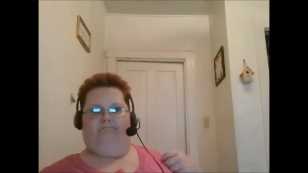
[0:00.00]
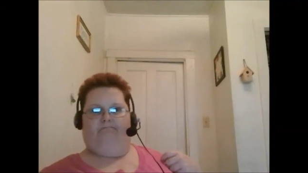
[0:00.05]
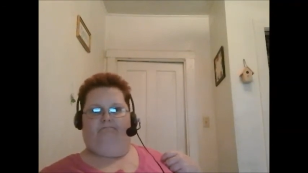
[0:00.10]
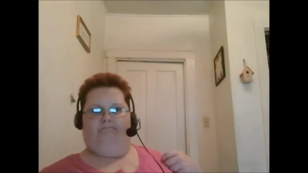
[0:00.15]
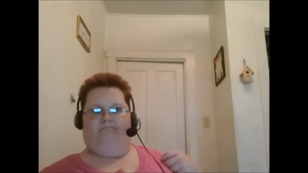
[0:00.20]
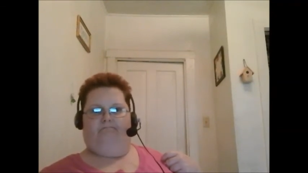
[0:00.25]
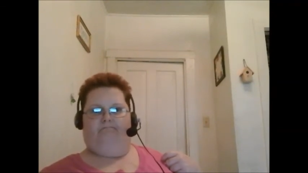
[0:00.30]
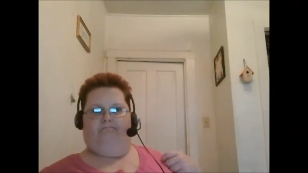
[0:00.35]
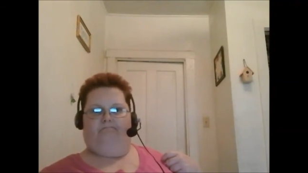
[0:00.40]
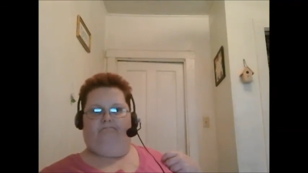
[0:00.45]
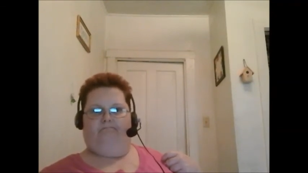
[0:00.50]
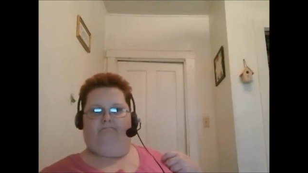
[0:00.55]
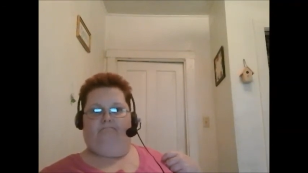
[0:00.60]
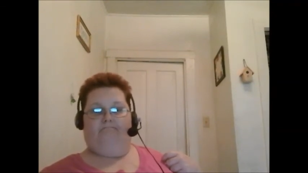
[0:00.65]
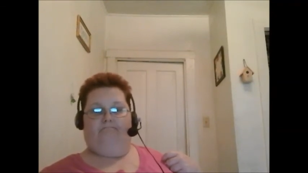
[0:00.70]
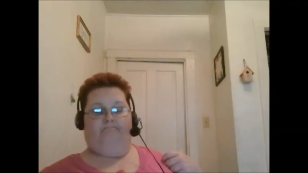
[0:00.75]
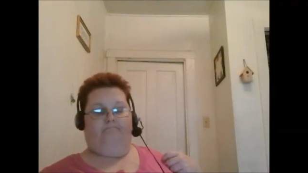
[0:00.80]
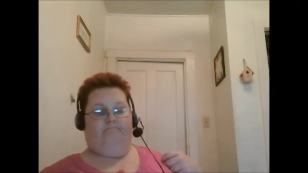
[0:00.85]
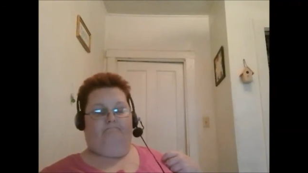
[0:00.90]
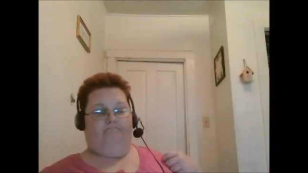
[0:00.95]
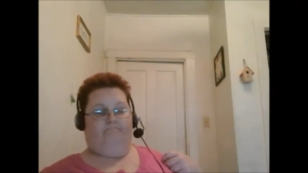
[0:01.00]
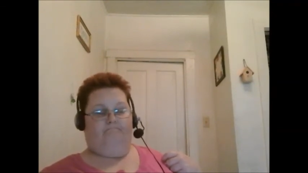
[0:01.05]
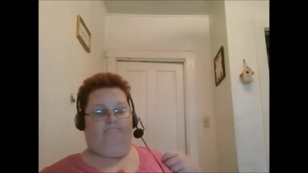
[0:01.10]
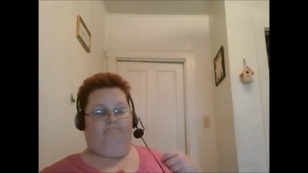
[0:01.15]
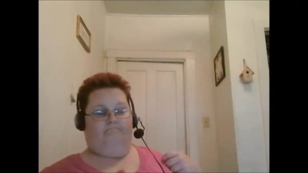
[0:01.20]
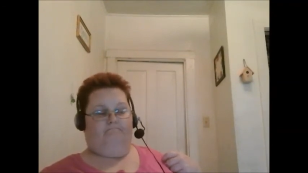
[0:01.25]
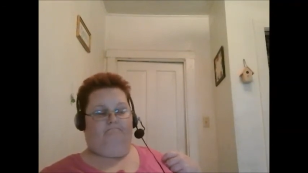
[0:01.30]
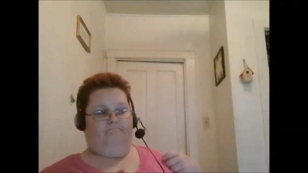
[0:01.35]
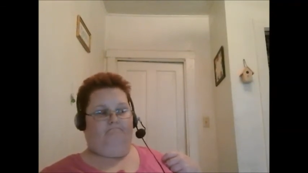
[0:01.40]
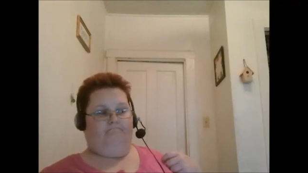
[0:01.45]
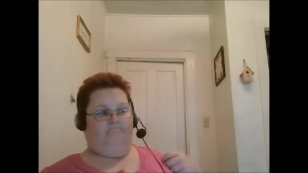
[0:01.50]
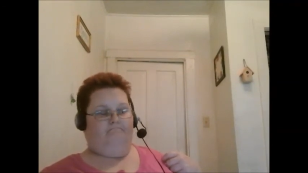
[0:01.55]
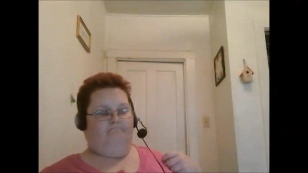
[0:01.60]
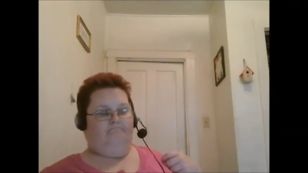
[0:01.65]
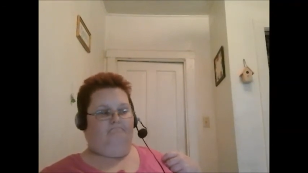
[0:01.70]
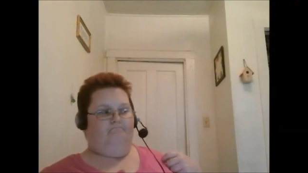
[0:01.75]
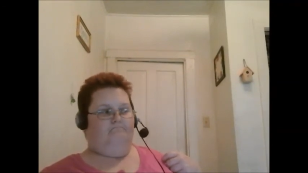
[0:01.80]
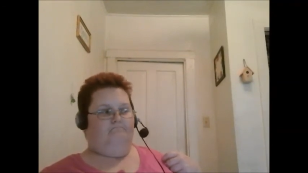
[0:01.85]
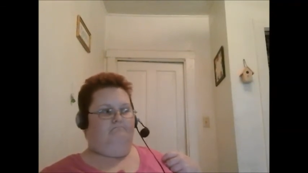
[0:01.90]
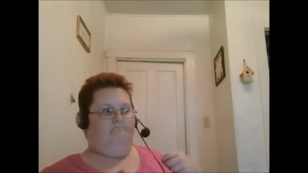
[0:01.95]

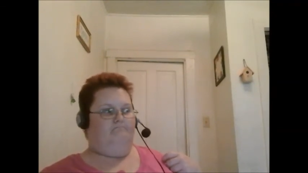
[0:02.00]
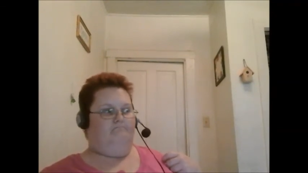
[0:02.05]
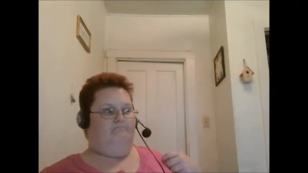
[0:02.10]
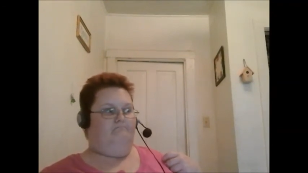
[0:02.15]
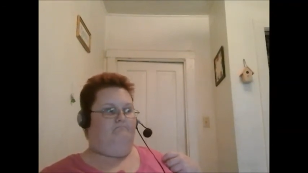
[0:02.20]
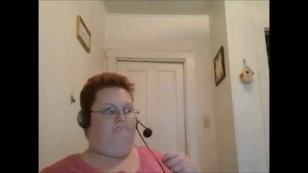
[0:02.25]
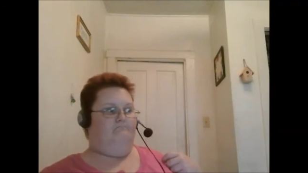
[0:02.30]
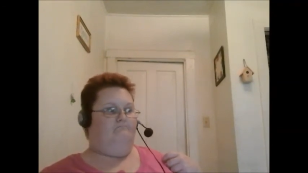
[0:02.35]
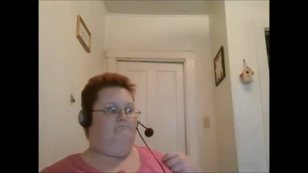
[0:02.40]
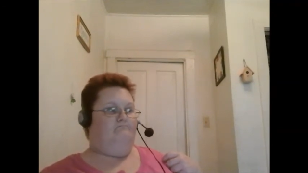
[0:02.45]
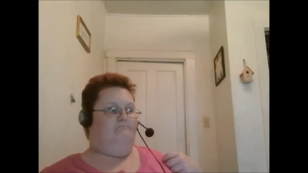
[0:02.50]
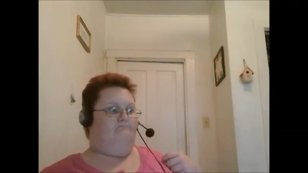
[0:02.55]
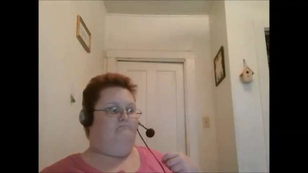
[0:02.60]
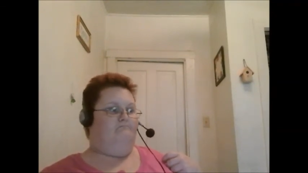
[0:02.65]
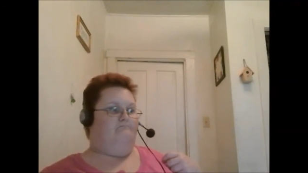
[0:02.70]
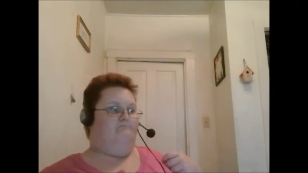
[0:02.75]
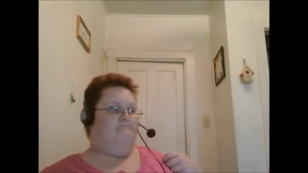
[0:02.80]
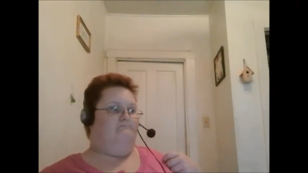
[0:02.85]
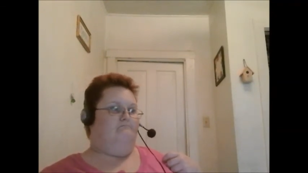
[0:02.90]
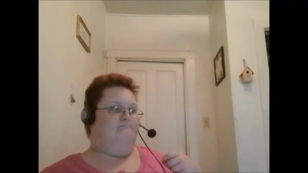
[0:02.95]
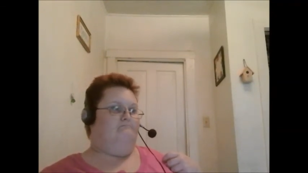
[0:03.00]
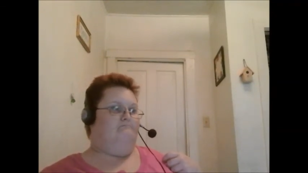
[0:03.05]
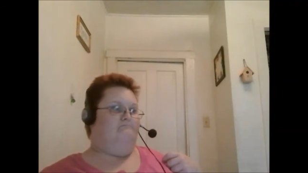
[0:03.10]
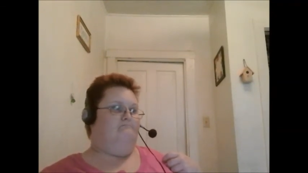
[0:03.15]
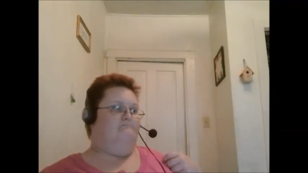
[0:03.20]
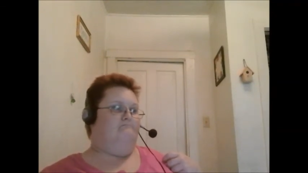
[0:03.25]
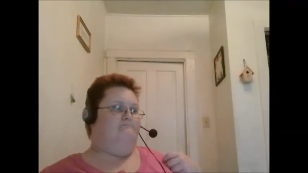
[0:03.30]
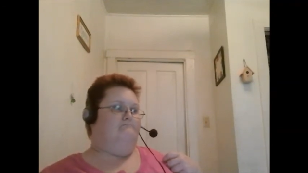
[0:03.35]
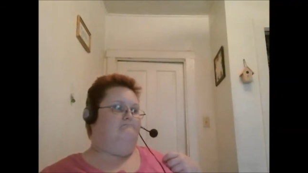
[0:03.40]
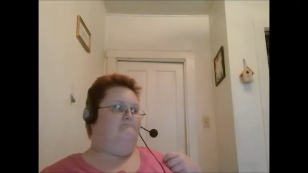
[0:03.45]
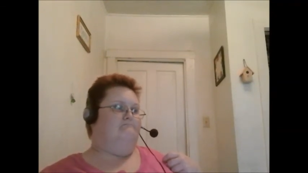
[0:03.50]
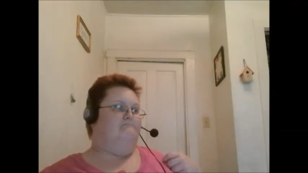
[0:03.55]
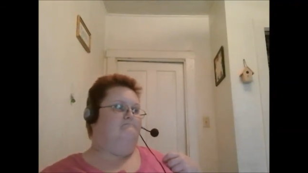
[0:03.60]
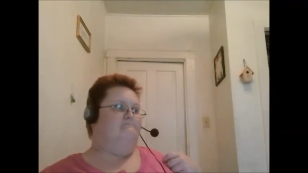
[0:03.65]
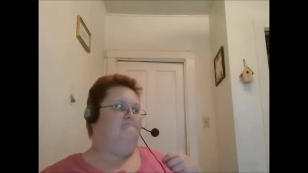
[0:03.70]
(no one is talking)